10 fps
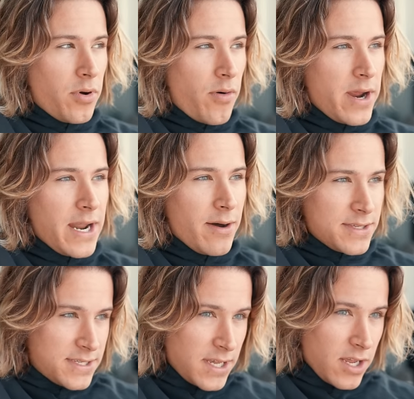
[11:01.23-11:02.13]
But right now
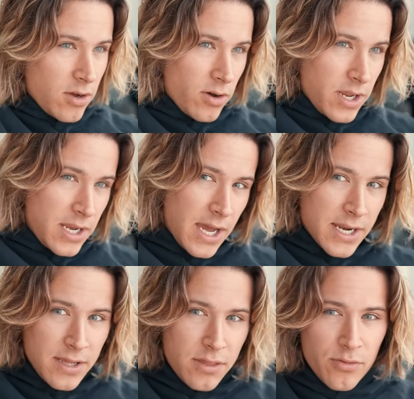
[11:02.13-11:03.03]
it's sitting on a
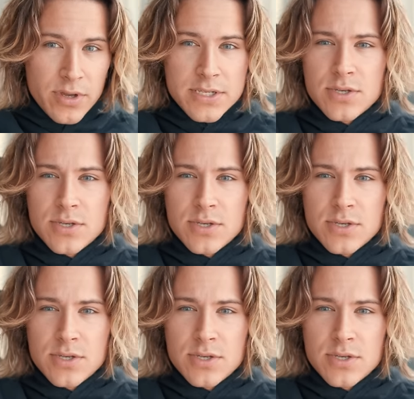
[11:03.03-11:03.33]
93